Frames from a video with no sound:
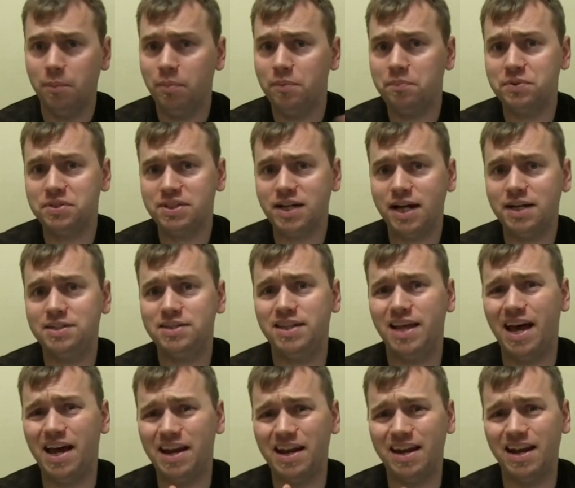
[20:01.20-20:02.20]
But besides
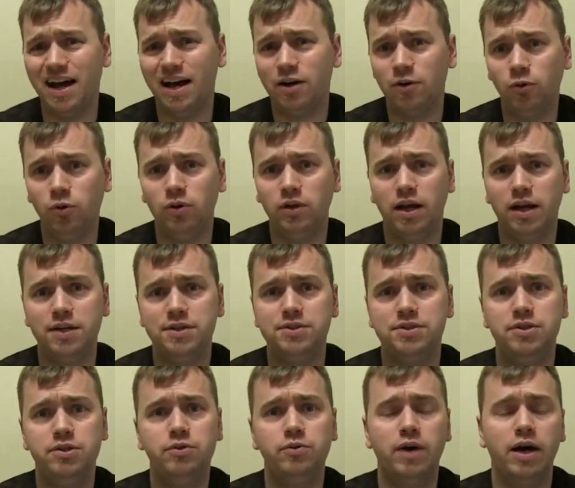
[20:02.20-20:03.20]
that, not a whole lot
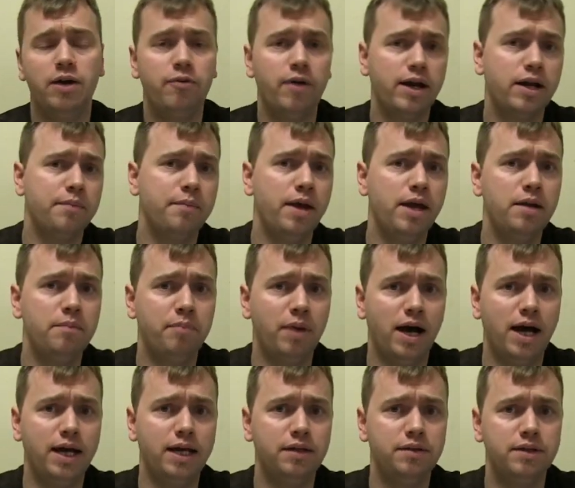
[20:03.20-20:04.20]
is new. I'd recommend
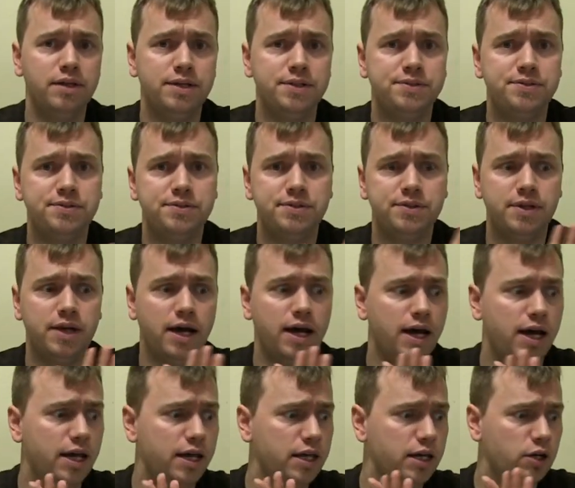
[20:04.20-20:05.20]
buying this
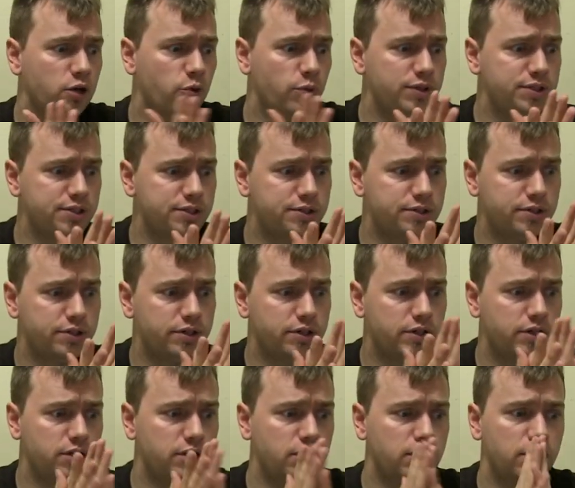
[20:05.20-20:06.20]

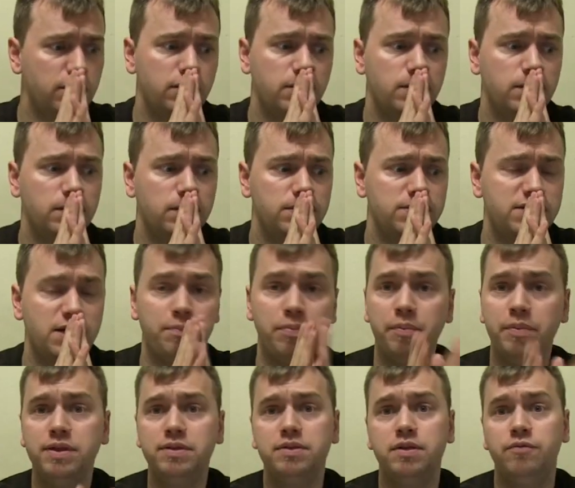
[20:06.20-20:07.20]
Inquisitor
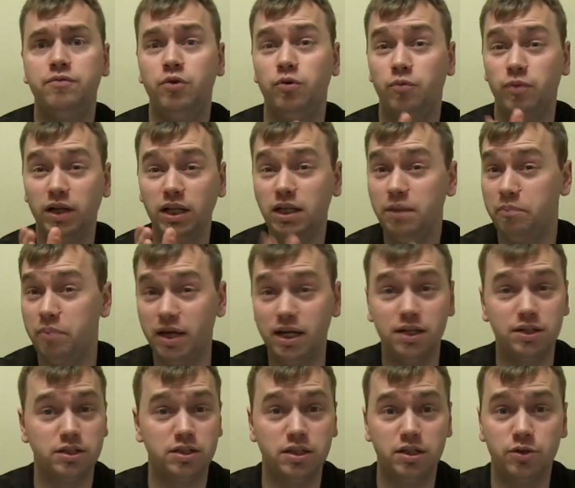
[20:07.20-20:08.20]
supplement if you're really big
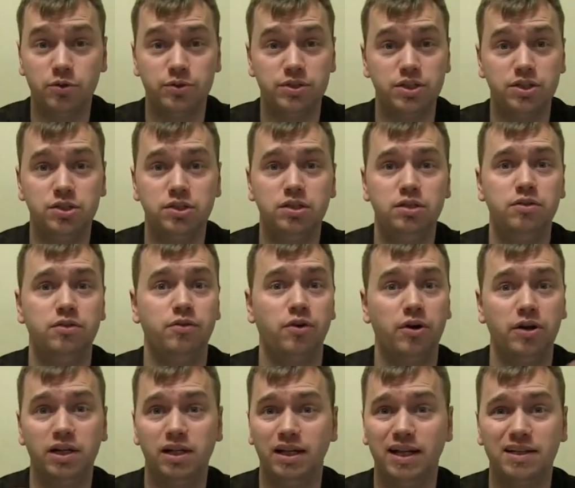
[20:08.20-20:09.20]
into the Inquisition, you
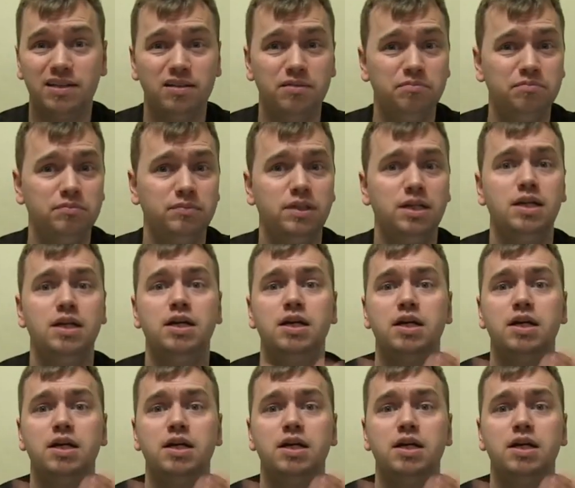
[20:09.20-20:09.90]
already collect them,